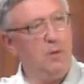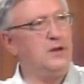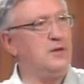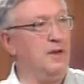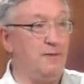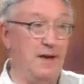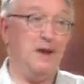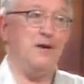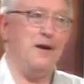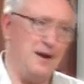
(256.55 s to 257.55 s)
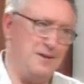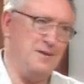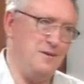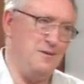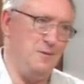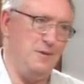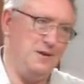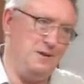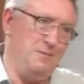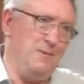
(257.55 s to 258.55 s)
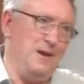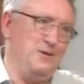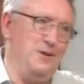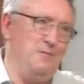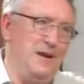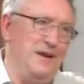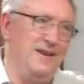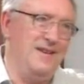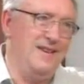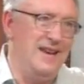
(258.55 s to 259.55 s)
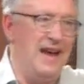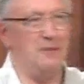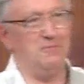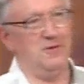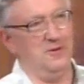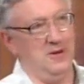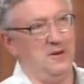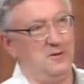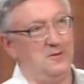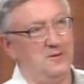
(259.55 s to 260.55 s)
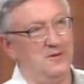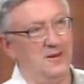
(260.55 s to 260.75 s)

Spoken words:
which they're very reluctant to do. They say, well, why should we help the Greeks?